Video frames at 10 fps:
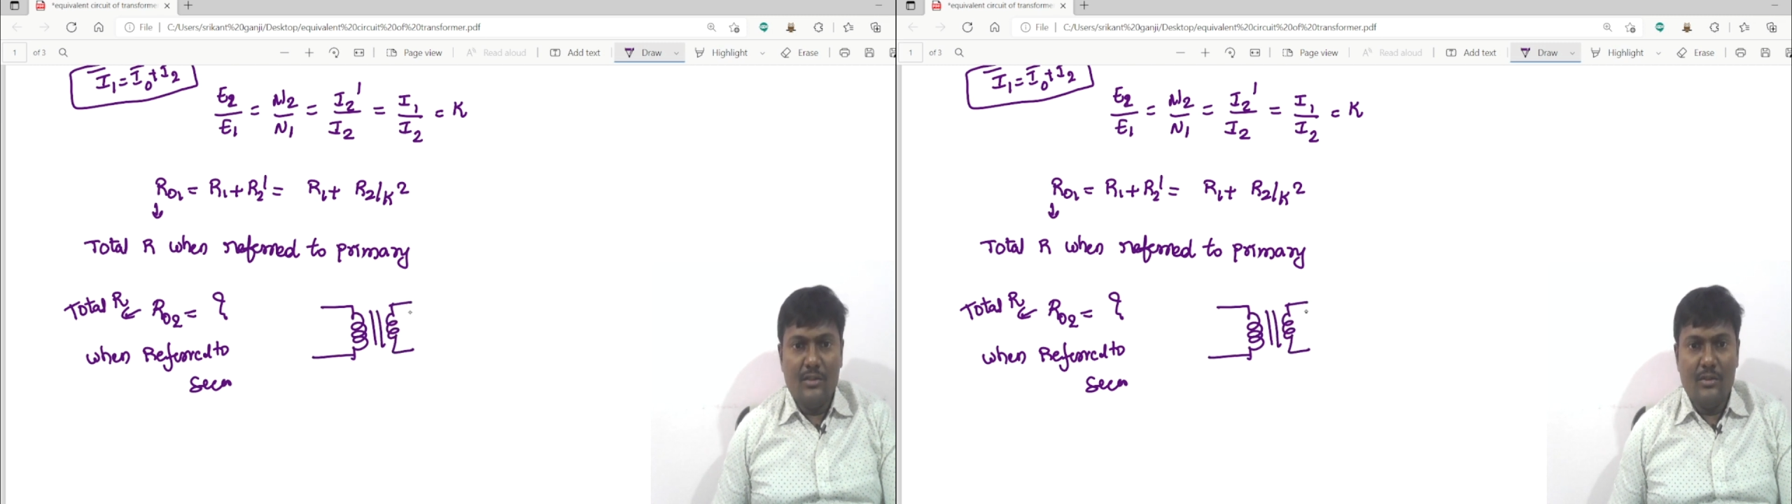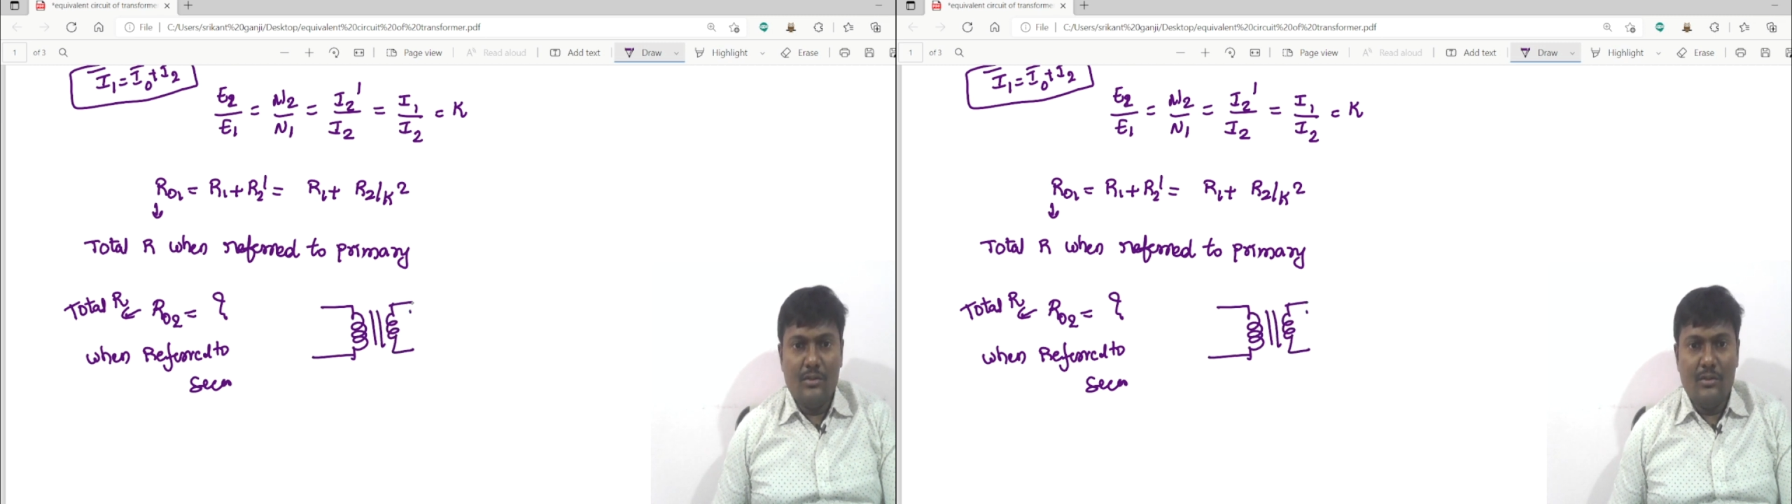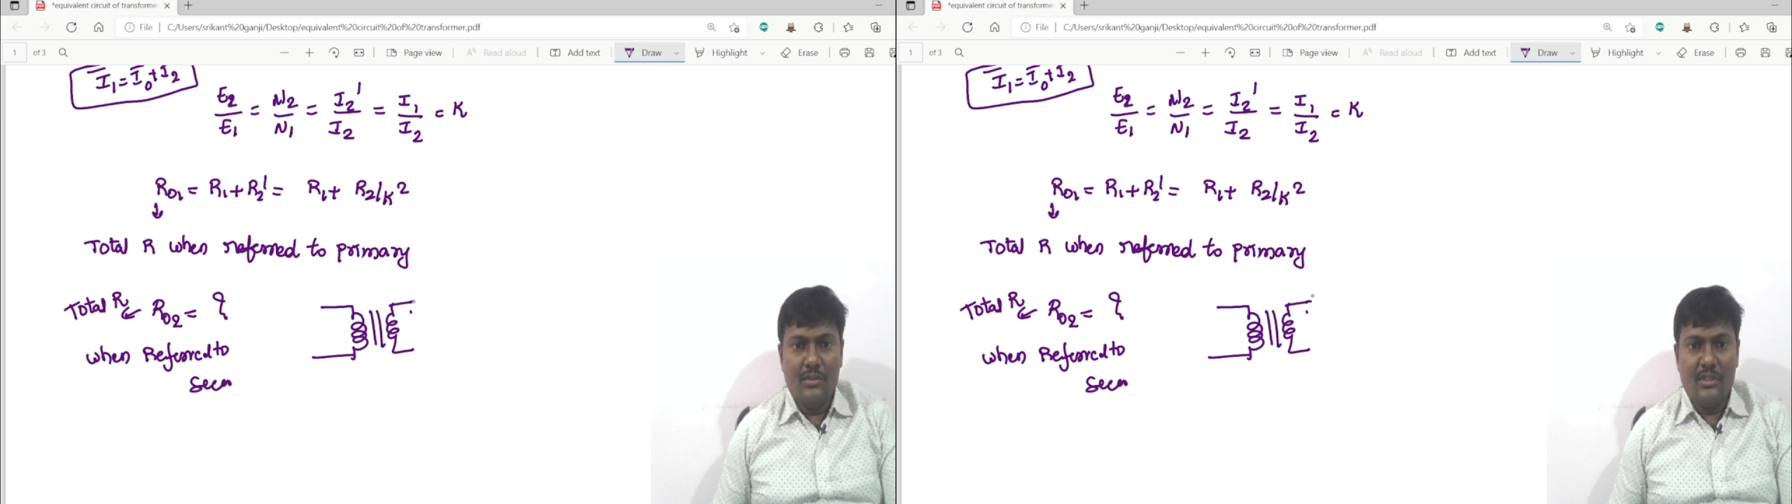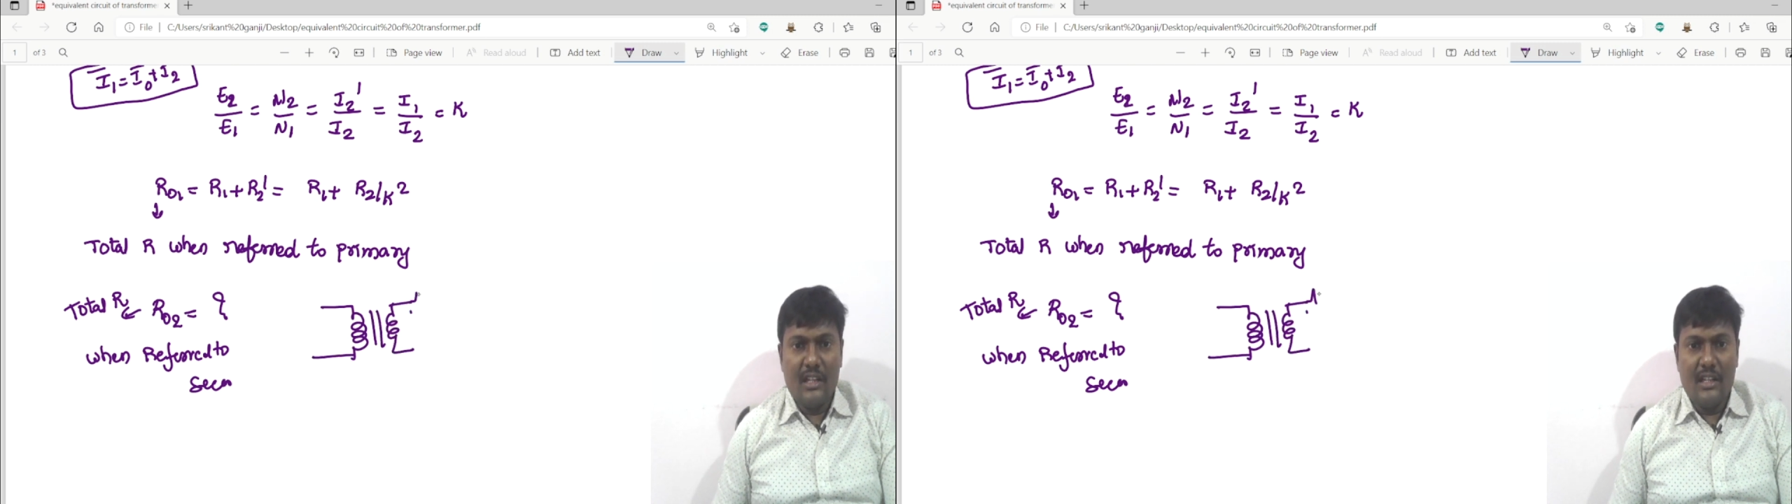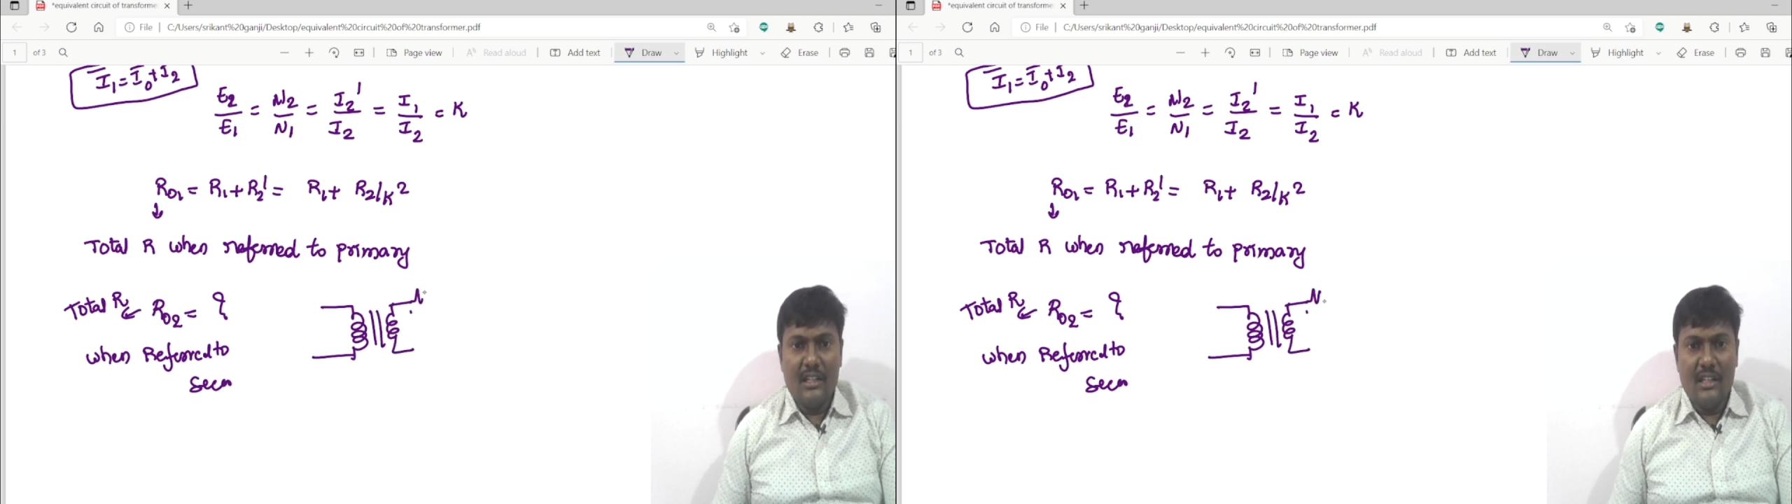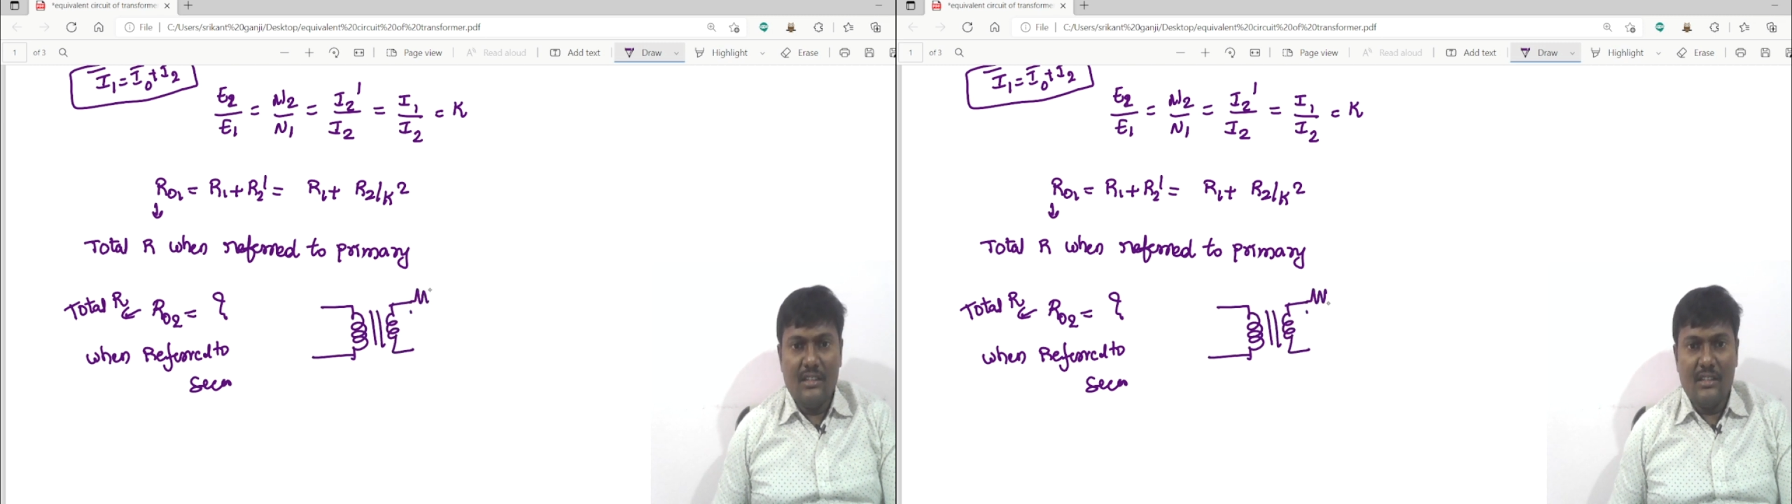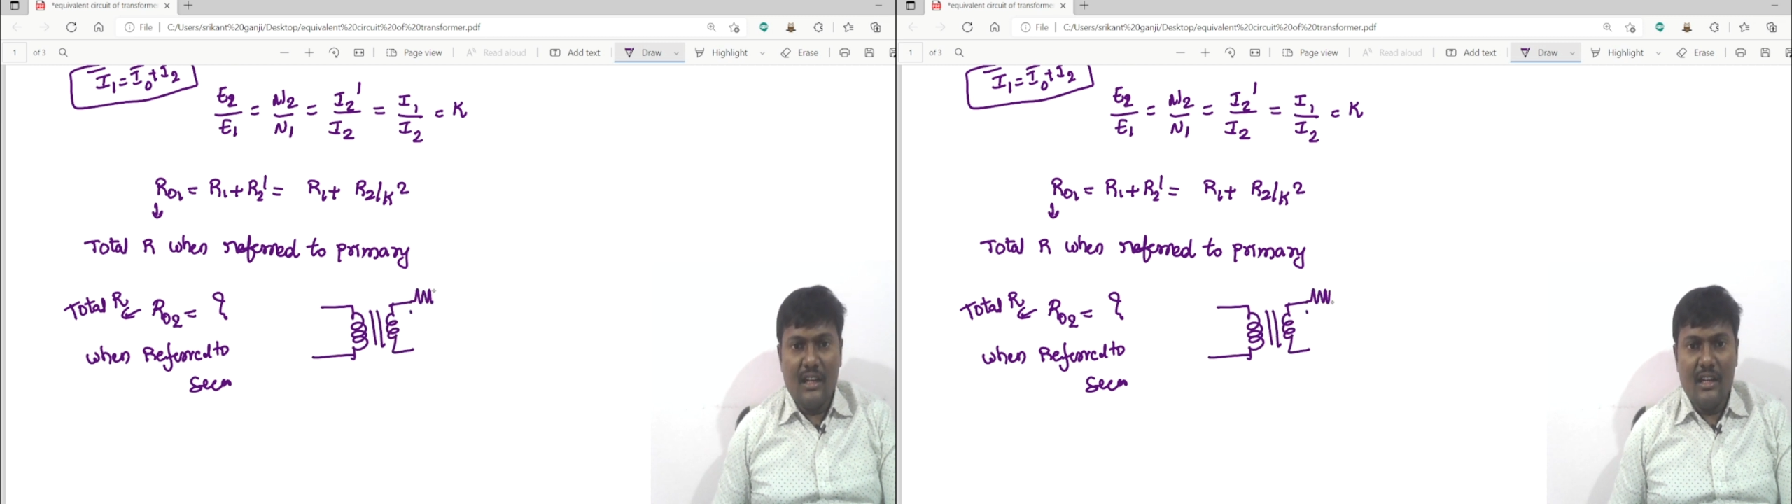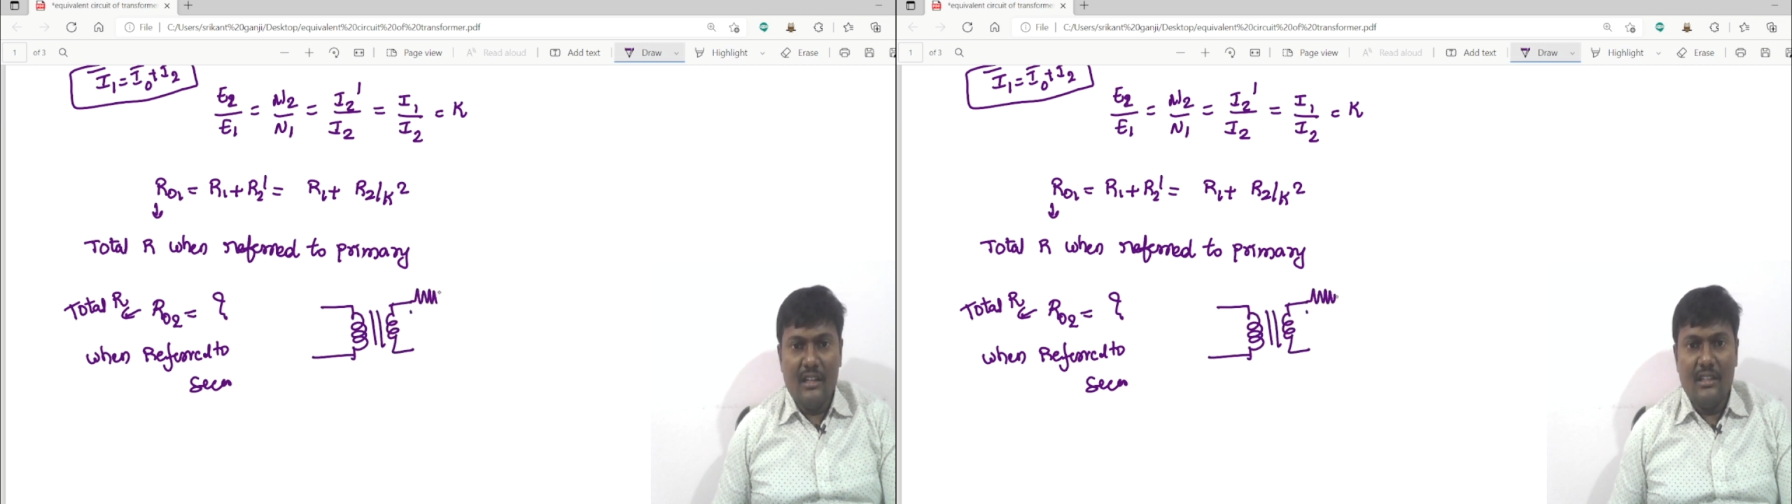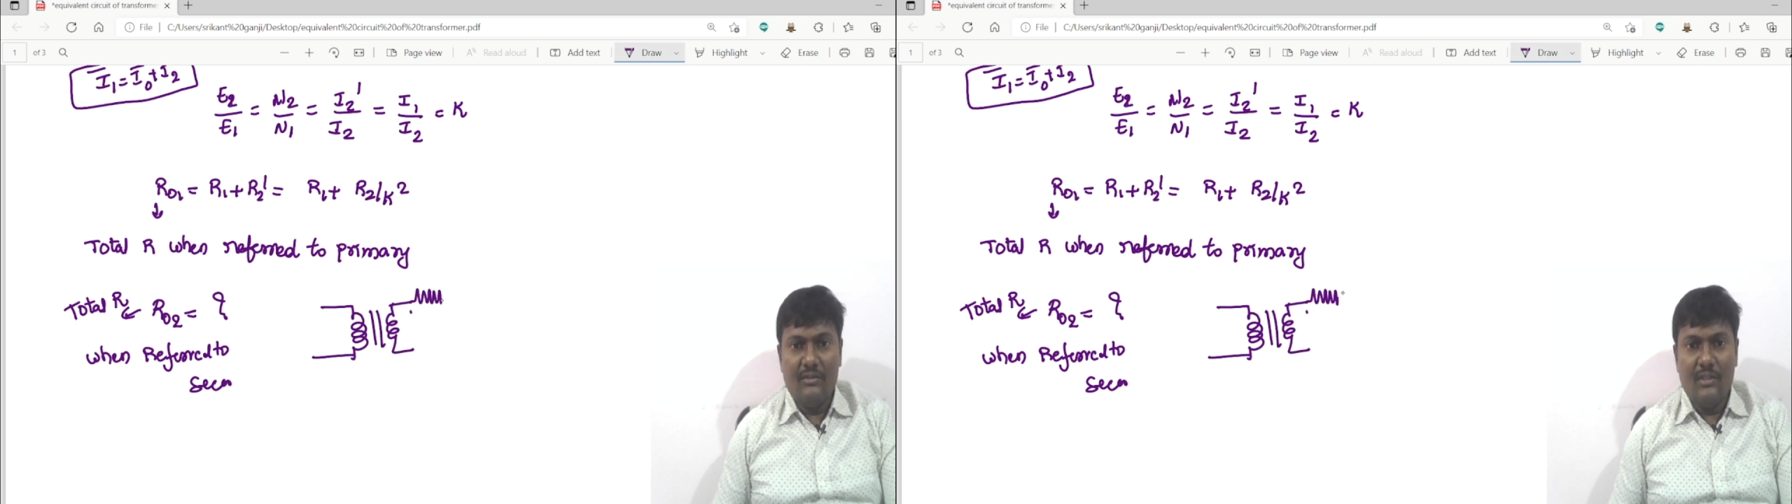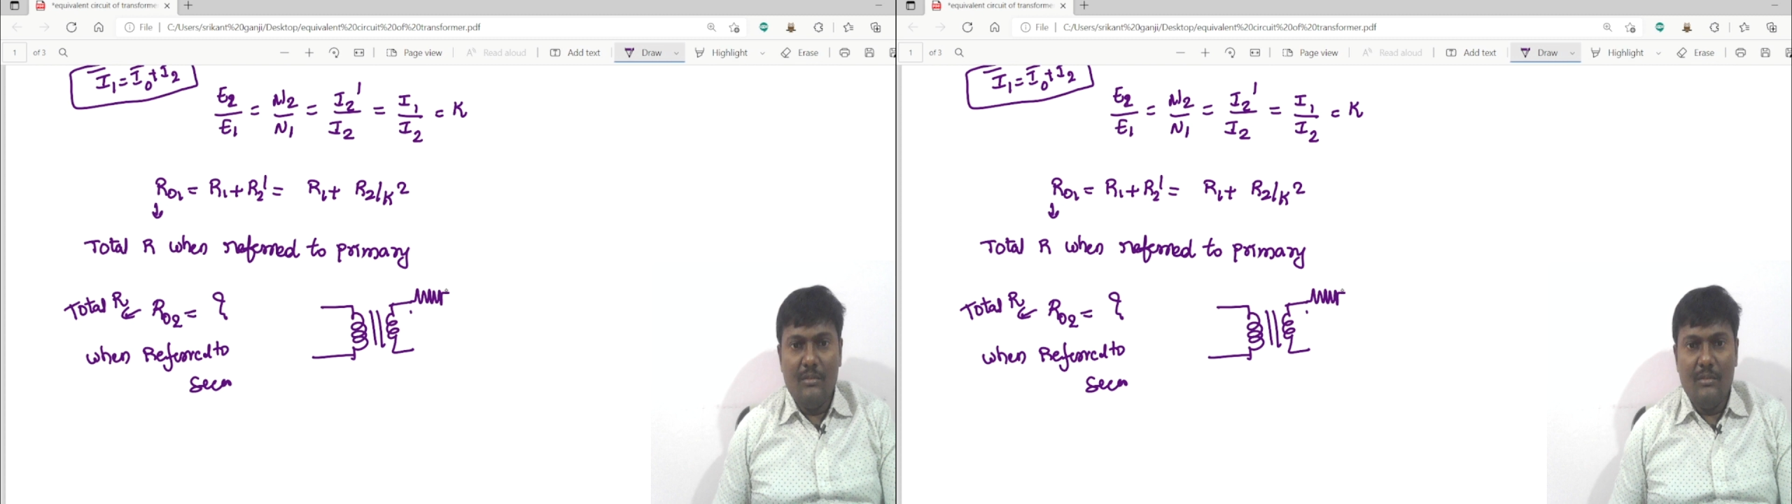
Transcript: to secondary side that will